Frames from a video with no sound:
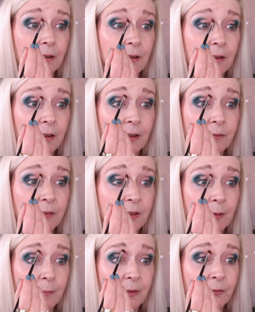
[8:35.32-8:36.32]
I haven't
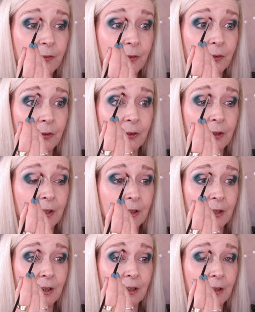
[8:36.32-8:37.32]
done before
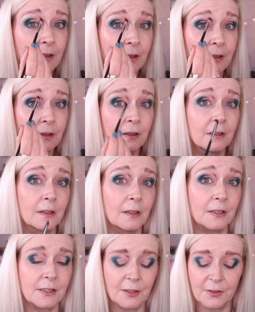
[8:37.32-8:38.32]
and that
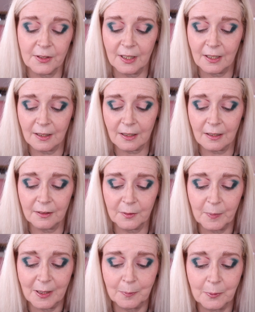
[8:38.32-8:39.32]
I don't think other
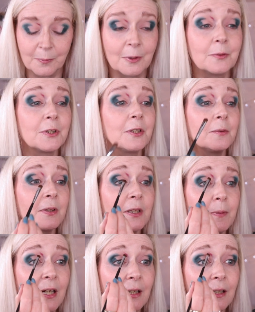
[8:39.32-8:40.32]
people will do with the
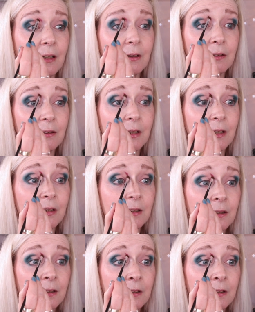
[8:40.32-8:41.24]
palette either.